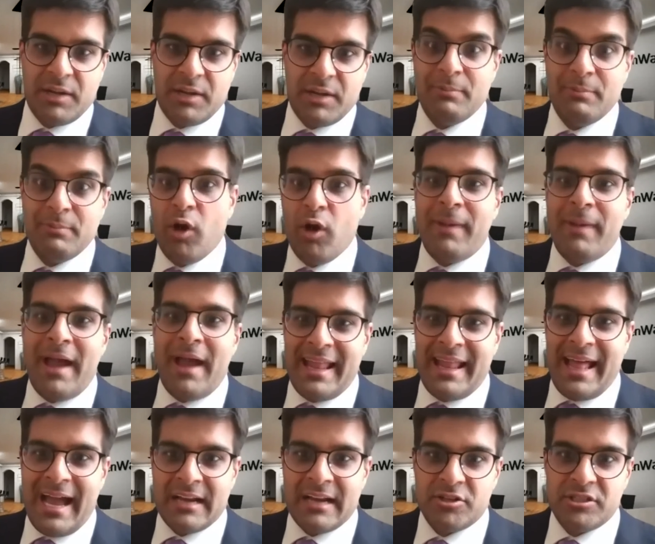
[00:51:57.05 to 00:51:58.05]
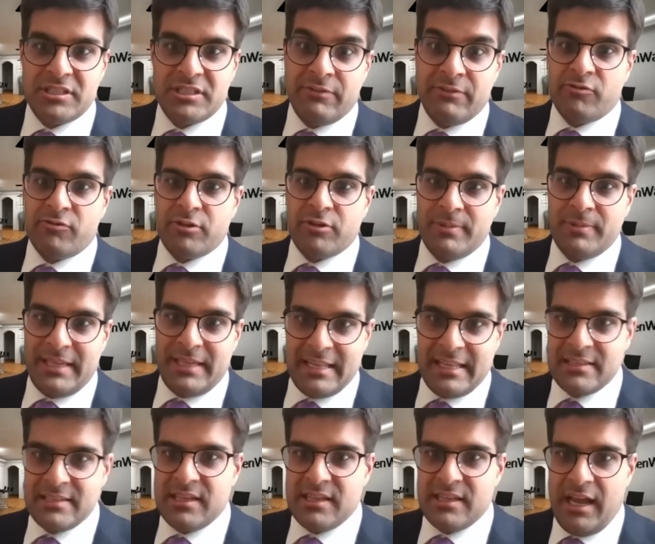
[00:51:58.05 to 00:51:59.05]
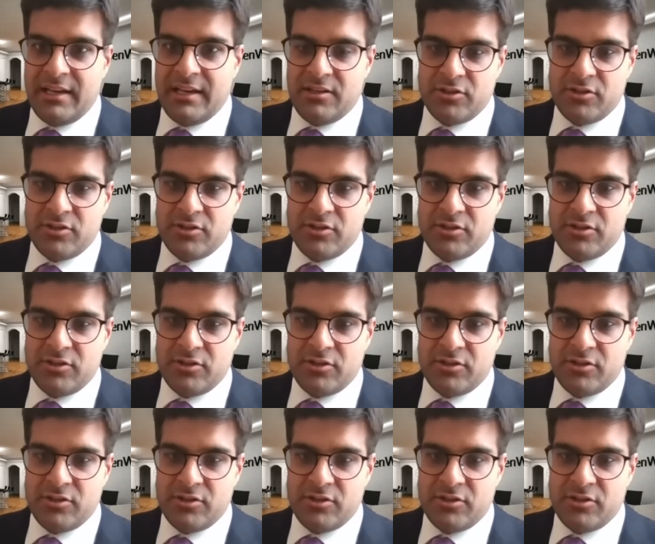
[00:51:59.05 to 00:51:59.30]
could be more bad actors, even from the inside.